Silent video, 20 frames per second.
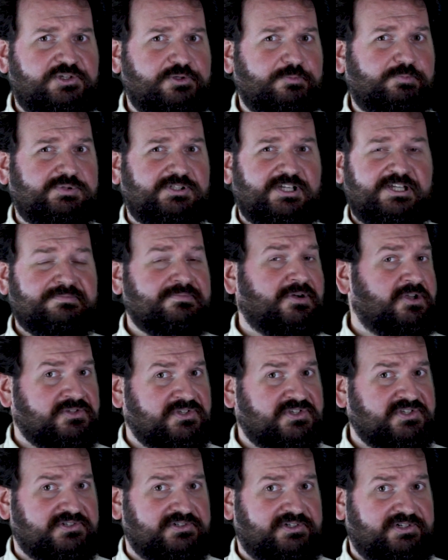you play
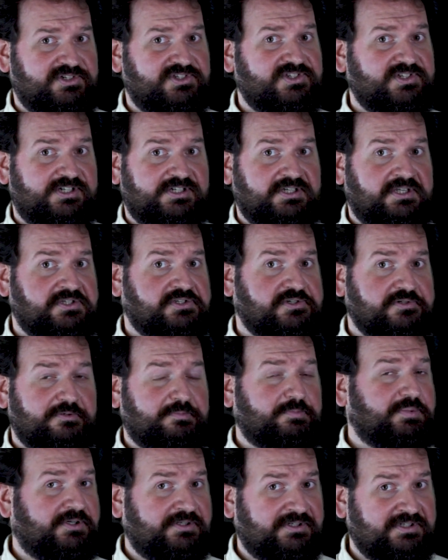monsters against your
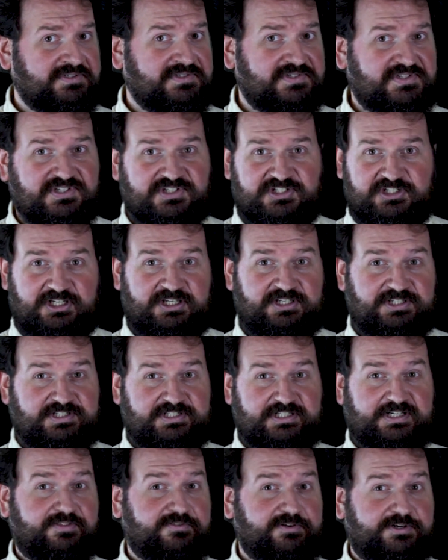opponents
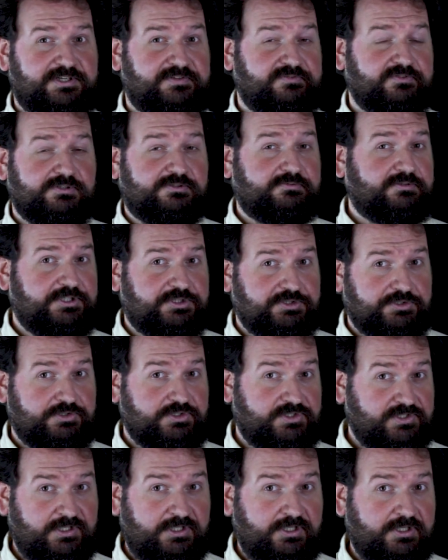and other evil
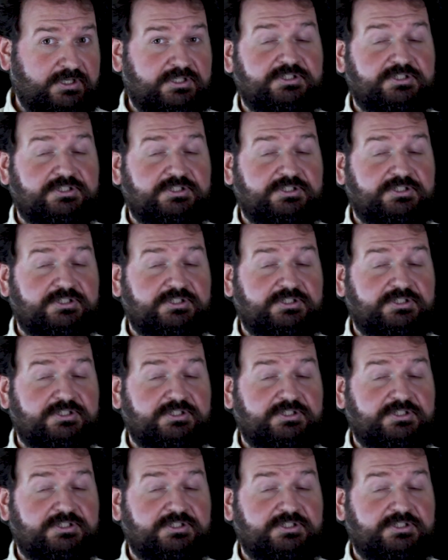creatures.